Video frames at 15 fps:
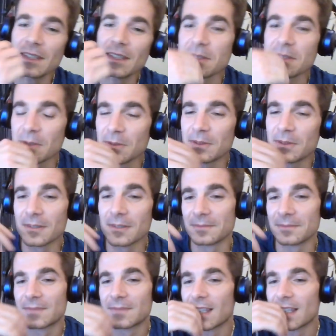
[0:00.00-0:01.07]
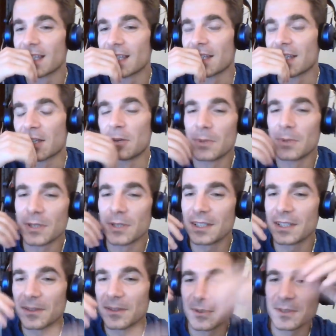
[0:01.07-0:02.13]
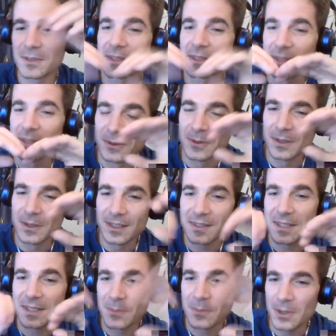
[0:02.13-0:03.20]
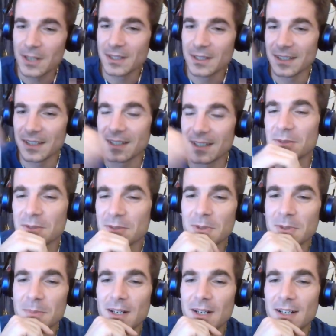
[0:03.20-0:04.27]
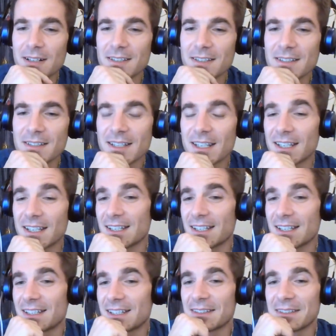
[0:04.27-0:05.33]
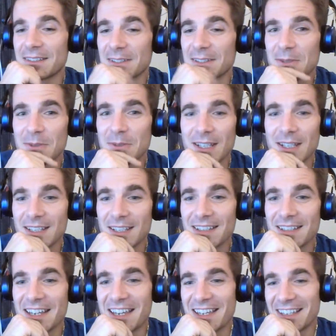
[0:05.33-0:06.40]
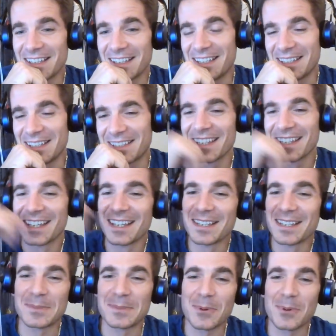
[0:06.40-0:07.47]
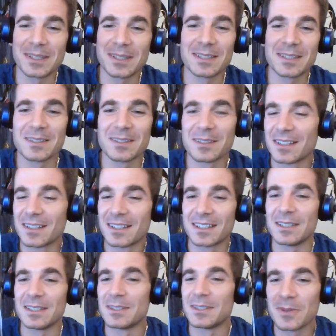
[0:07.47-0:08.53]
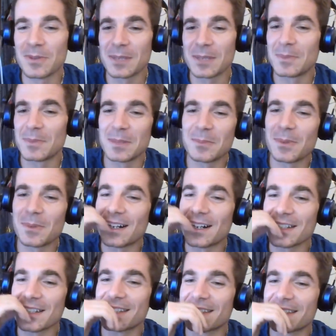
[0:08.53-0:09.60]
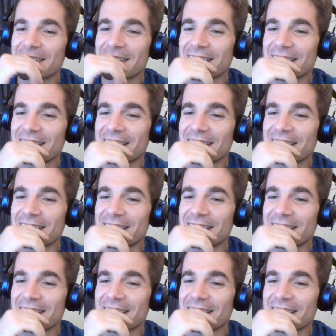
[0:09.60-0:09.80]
So the community was slowly separating into small parts. and today it's separated into that many parts that